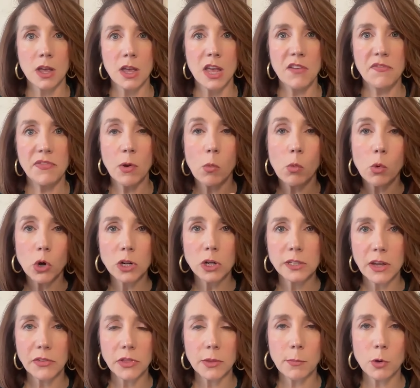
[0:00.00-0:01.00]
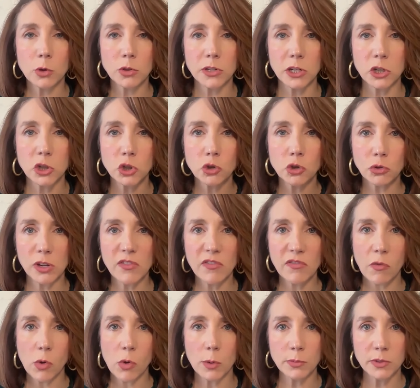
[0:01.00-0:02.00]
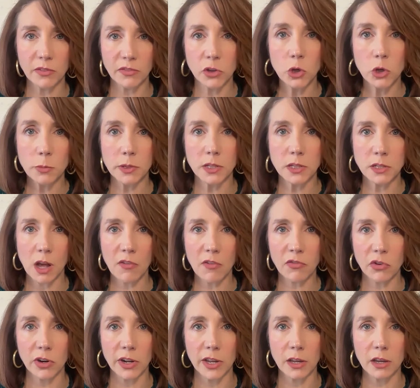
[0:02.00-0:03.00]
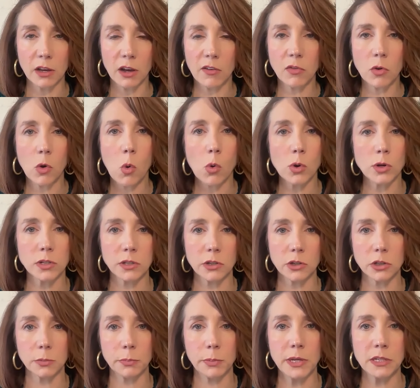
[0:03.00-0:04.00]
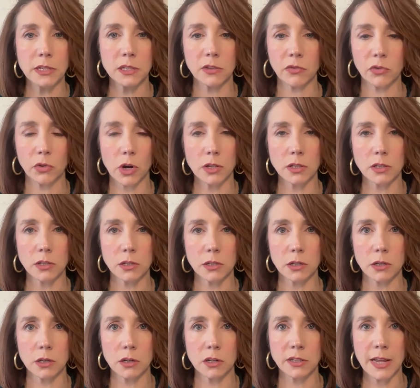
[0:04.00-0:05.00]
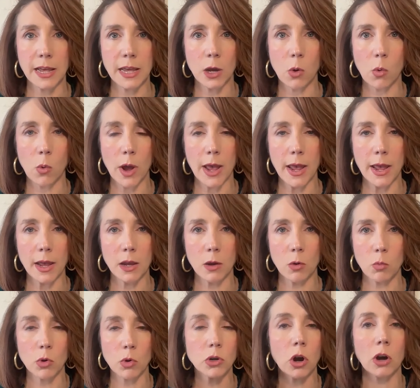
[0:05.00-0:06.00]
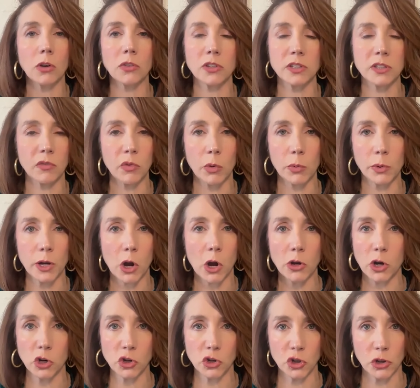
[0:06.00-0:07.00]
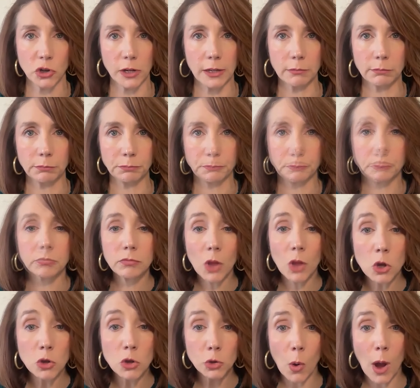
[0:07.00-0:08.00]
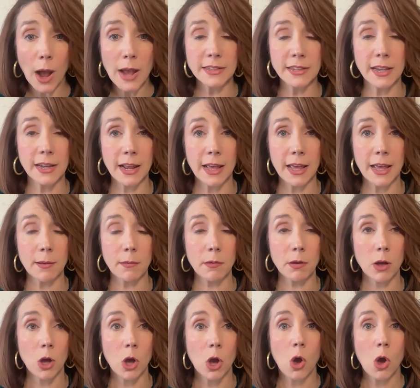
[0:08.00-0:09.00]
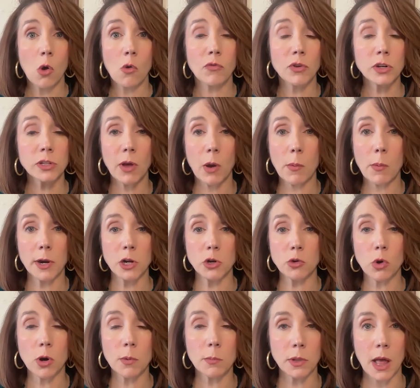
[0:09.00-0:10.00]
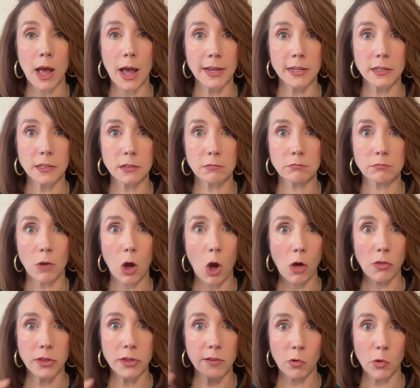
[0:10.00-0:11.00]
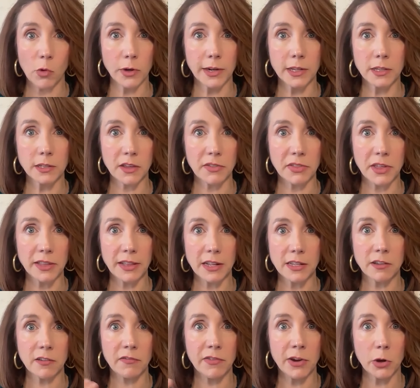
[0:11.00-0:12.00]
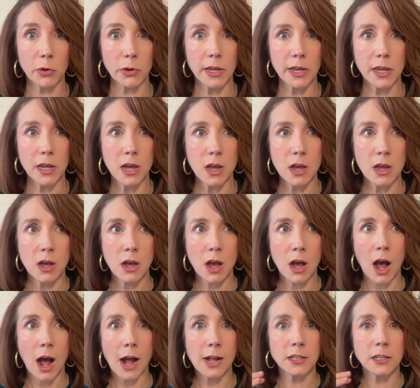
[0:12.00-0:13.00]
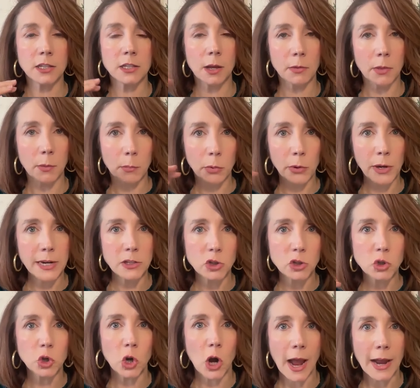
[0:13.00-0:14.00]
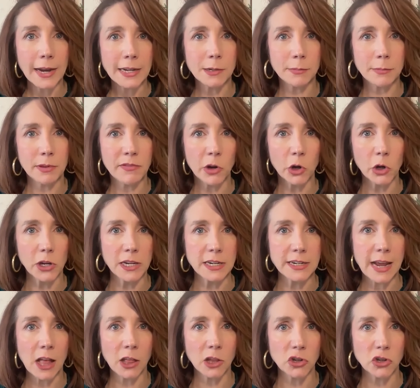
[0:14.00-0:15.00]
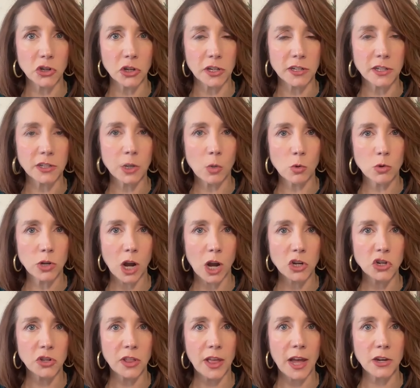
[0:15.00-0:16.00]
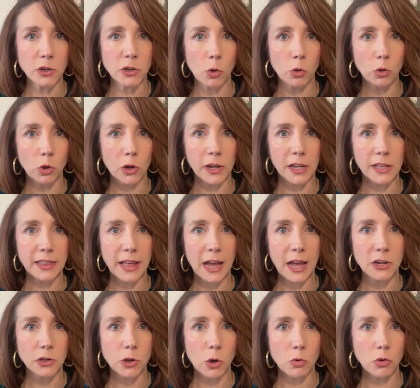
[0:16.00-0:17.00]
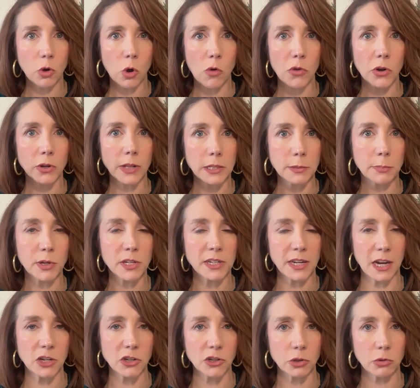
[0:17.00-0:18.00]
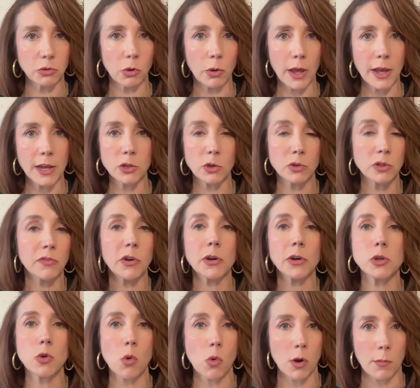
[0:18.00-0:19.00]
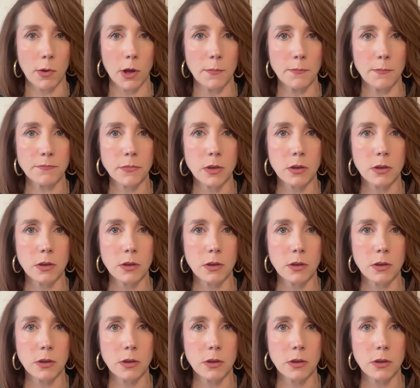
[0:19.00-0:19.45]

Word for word: if it works at the most extreme forms of human suffering, of course there's pieces for us to take away regardless of where we are in our journey. So I say to Hannah, first of all, I want to normalize all the avoidance. I think that's a very on so, the brain's trying to be very intelligent. Don't touch that. Don't look at that. Don't go there. Let's protect you. Okay. So it's very normal.